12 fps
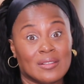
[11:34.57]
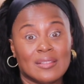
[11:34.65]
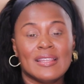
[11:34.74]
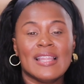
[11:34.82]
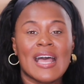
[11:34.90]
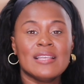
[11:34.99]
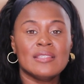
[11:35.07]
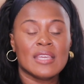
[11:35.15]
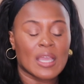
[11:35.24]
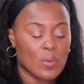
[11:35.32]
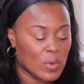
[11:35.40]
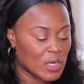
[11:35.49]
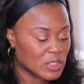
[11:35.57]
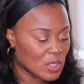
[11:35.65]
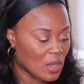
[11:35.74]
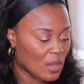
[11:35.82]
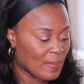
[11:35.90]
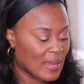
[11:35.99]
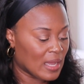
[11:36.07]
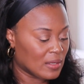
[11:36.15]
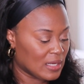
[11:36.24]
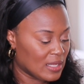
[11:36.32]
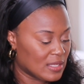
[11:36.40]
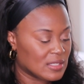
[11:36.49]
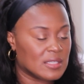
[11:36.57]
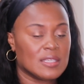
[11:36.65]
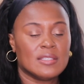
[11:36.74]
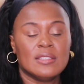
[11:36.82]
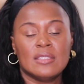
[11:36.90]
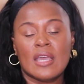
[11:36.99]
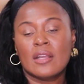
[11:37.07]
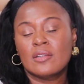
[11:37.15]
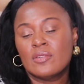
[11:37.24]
The last thing I want to talk about is this Dr.